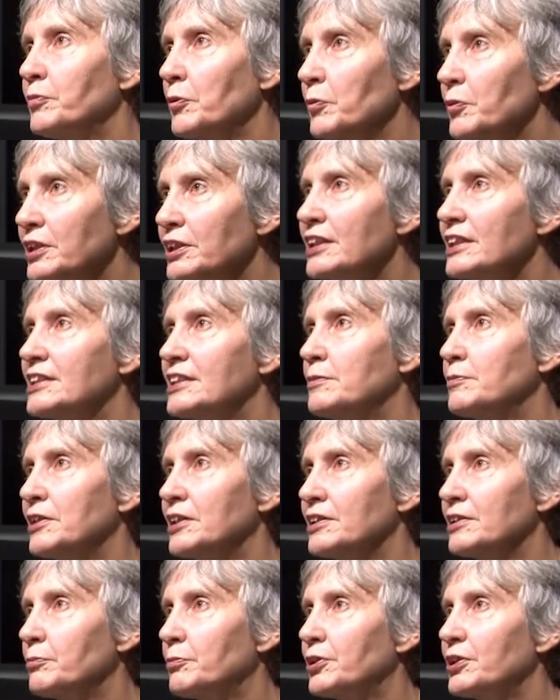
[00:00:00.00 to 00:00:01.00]
but we need to be
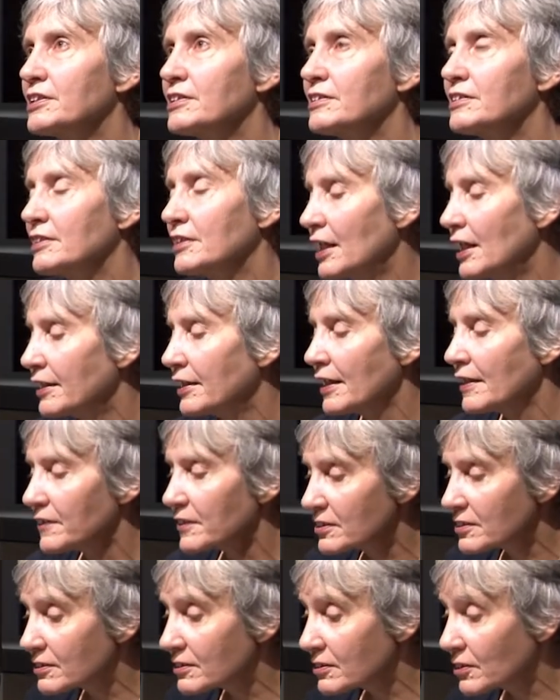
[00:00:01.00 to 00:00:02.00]
in the present. And at
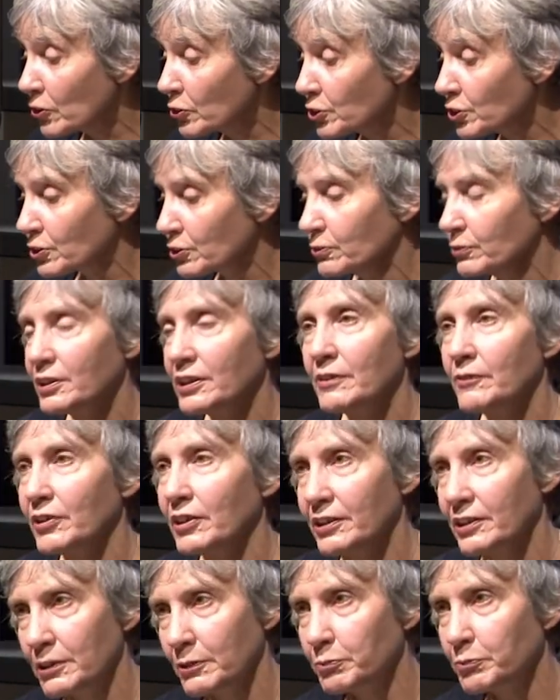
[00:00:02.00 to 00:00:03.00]
the social
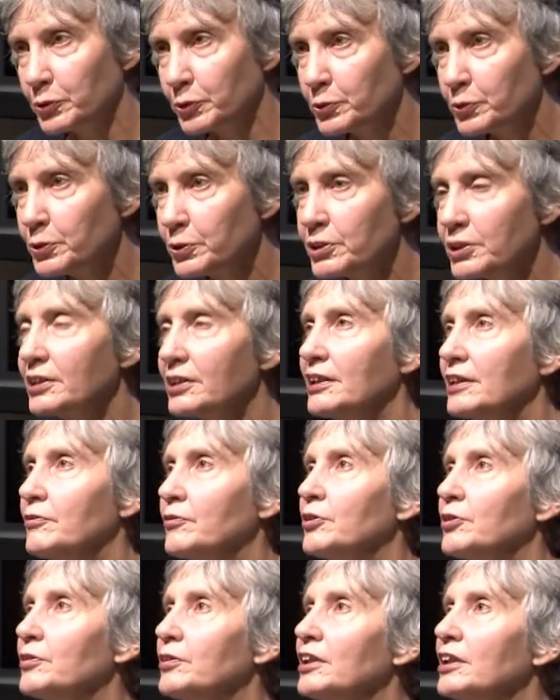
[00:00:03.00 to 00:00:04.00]
level, at the broader
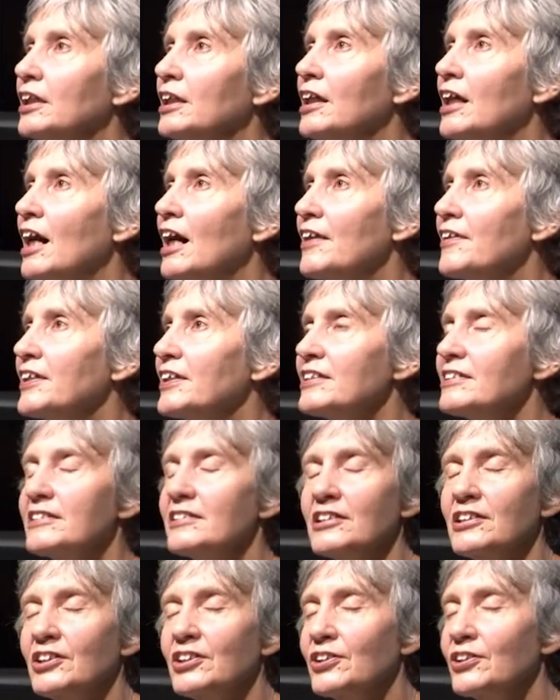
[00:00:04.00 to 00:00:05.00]
level, I think
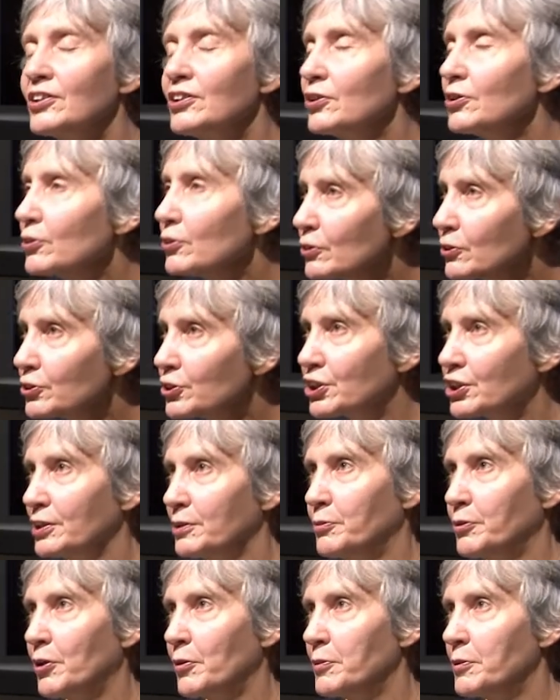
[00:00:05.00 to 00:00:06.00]
it's hugely
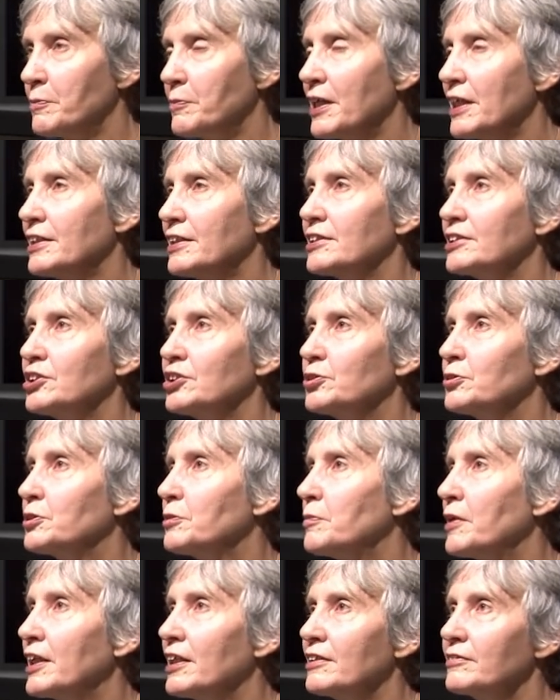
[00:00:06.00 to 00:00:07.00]
problematic to talk
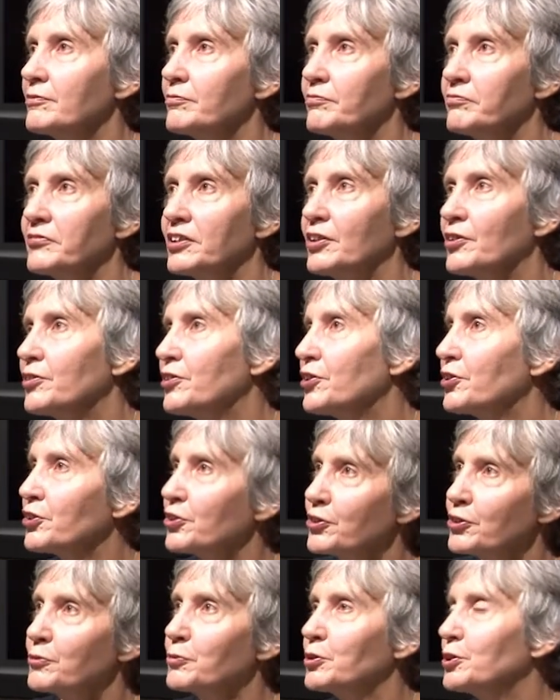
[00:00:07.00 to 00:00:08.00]
about the
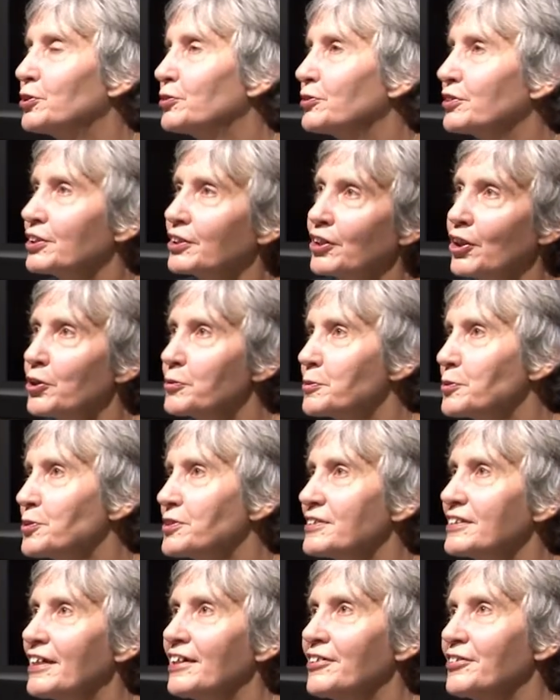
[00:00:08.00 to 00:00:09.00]
third world, the global
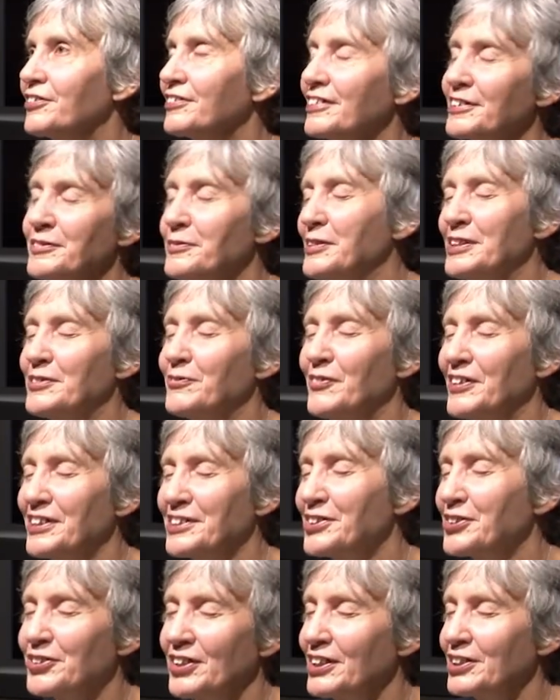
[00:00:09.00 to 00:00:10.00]
south. I always find
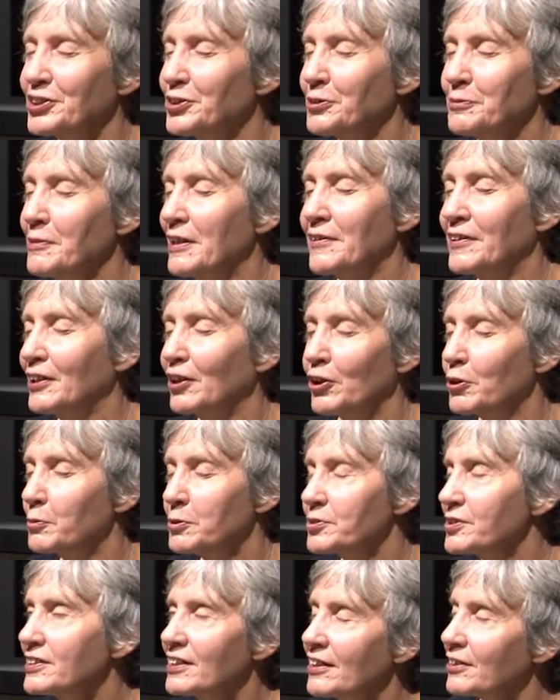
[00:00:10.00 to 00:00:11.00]
it strange talking about the
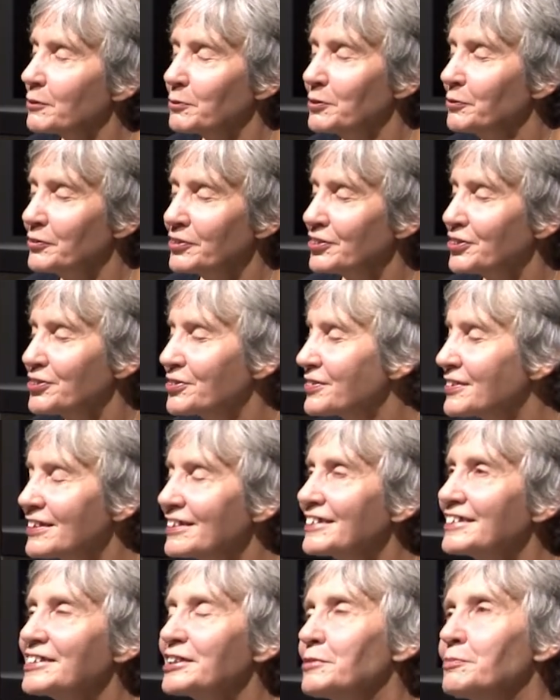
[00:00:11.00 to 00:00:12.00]
global south when we're in New
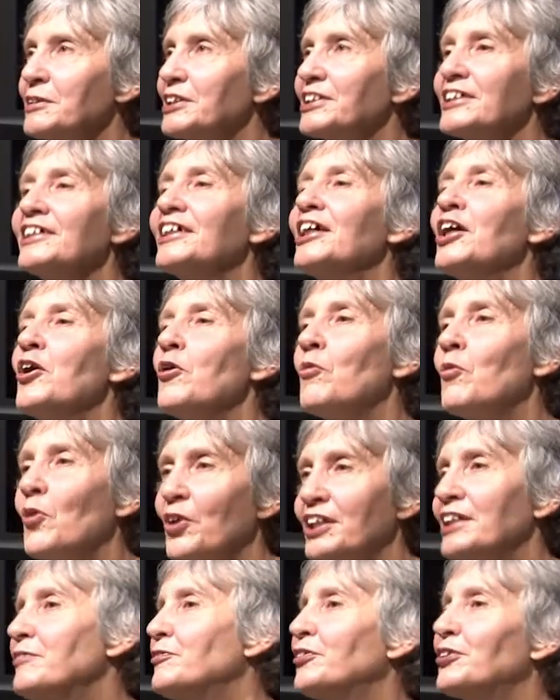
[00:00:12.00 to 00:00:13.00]
Zealand, but
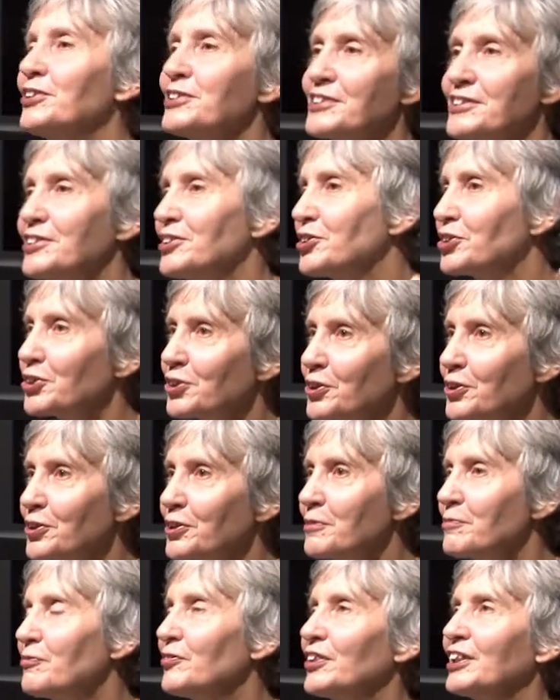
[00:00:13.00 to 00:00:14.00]
whatever is the
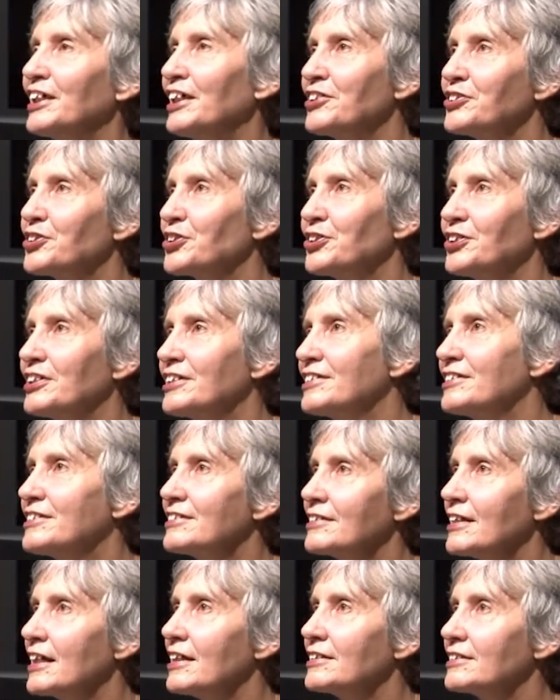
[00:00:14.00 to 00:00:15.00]
term for
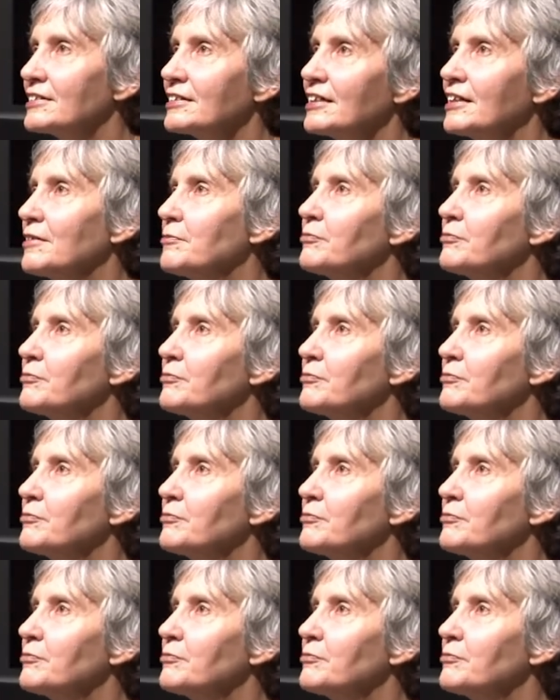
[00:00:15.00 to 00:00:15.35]
countries that